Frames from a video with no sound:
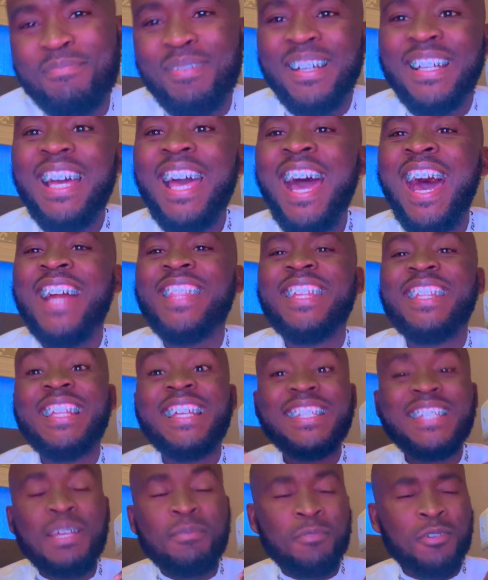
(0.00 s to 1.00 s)
The
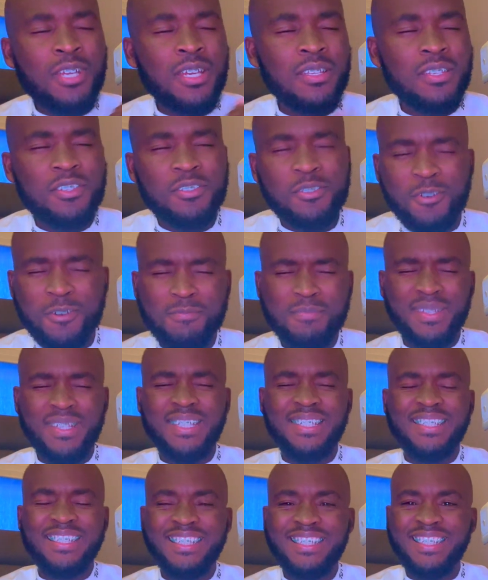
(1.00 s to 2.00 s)
last time you guys saw me,
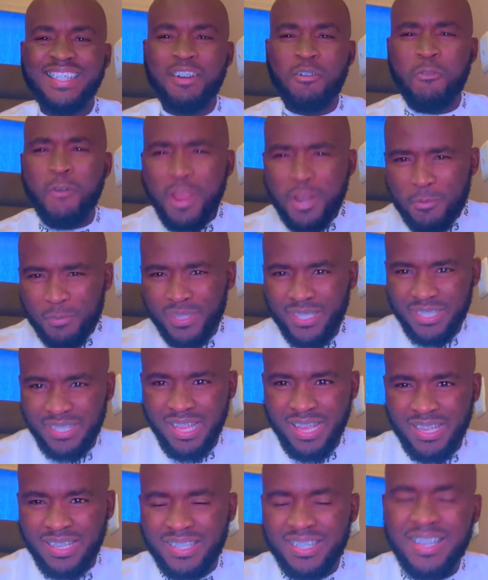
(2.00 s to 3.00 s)
when was
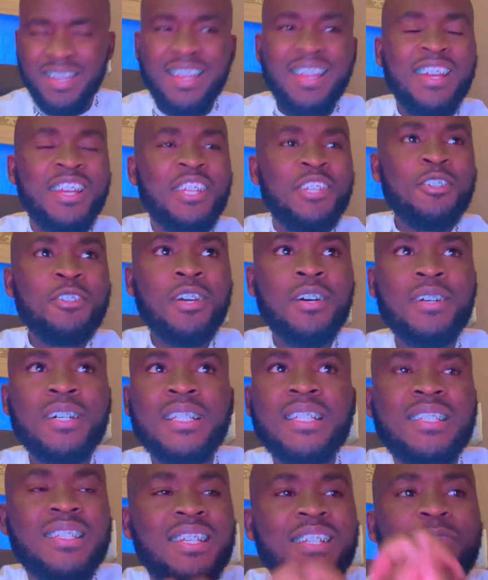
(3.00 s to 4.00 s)
that? You know
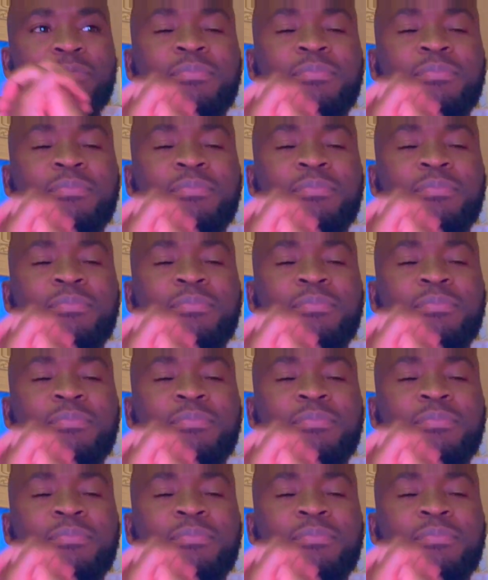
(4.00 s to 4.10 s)
what?